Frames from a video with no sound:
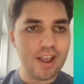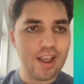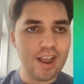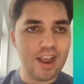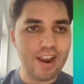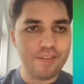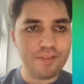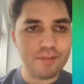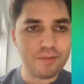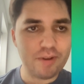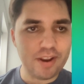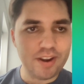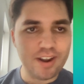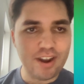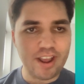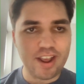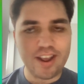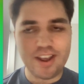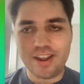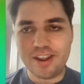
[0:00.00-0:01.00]
Hi
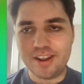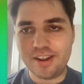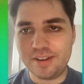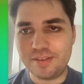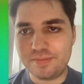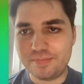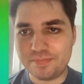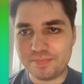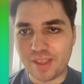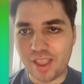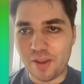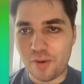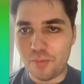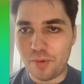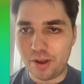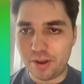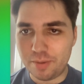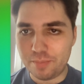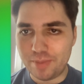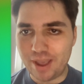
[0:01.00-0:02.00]
everyone,
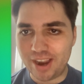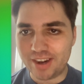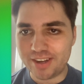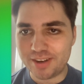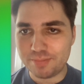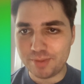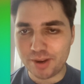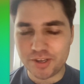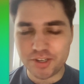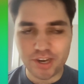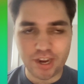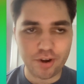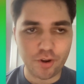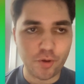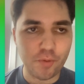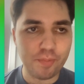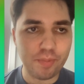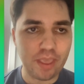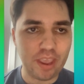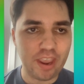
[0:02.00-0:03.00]
welcome back to my
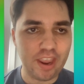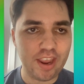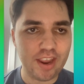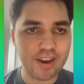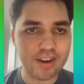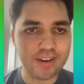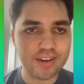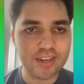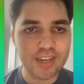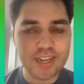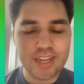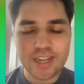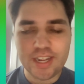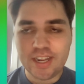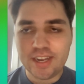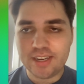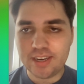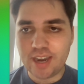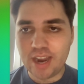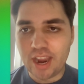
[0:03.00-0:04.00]
channel. And
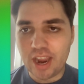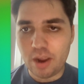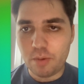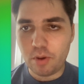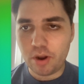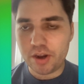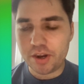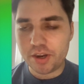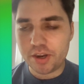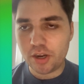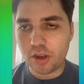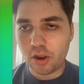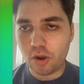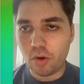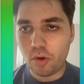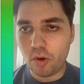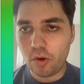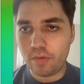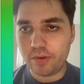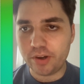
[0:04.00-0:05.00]
today I wanted to
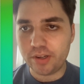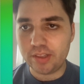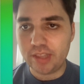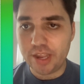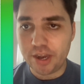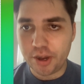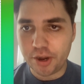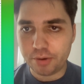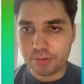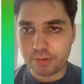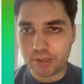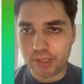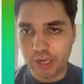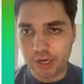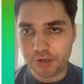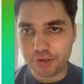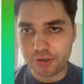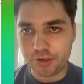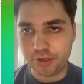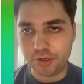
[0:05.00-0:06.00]
go over linear
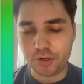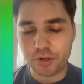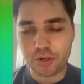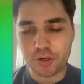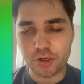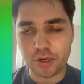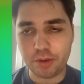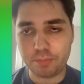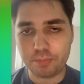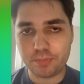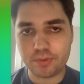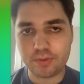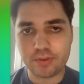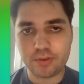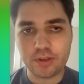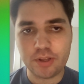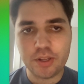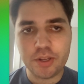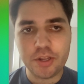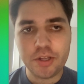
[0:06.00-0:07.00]

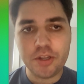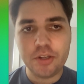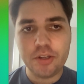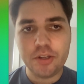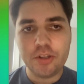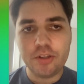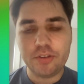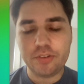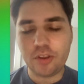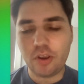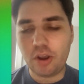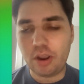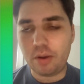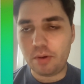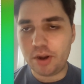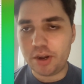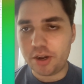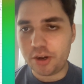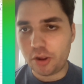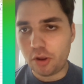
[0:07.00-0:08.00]
relationships. So I
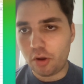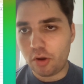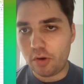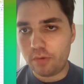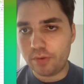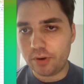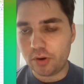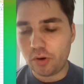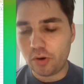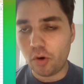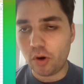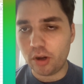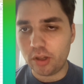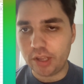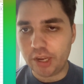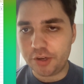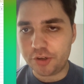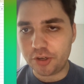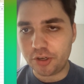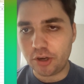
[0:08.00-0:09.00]
wanted to go over
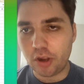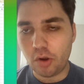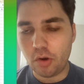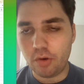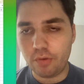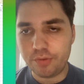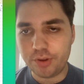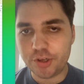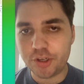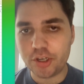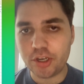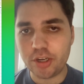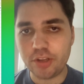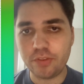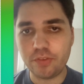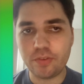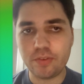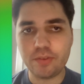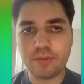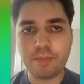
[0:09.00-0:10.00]
correlation
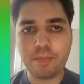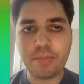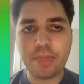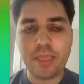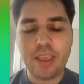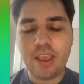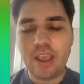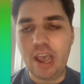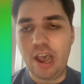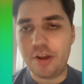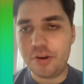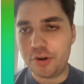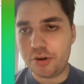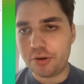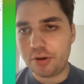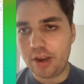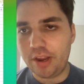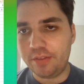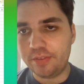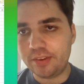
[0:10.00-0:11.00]
coefficients, how to
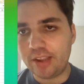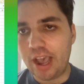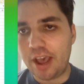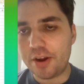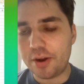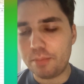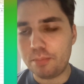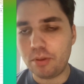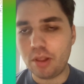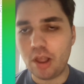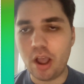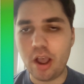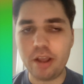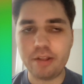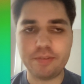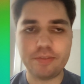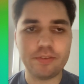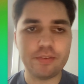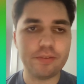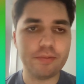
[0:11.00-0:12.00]
create scatter
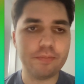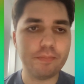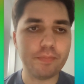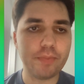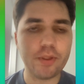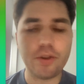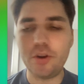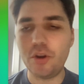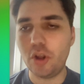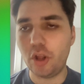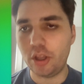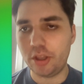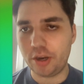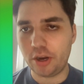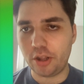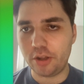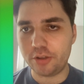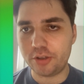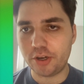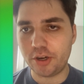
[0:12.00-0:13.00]
plots, null and
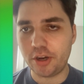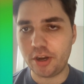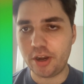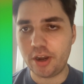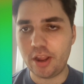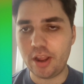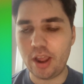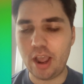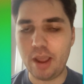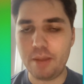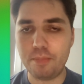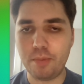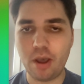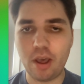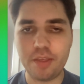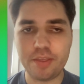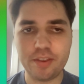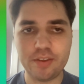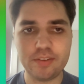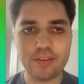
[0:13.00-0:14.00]
alternate
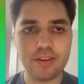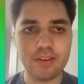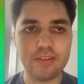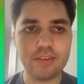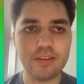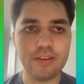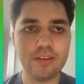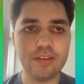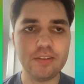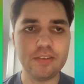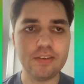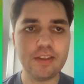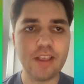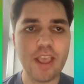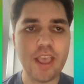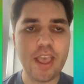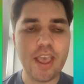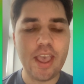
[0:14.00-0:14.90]
hypotheses,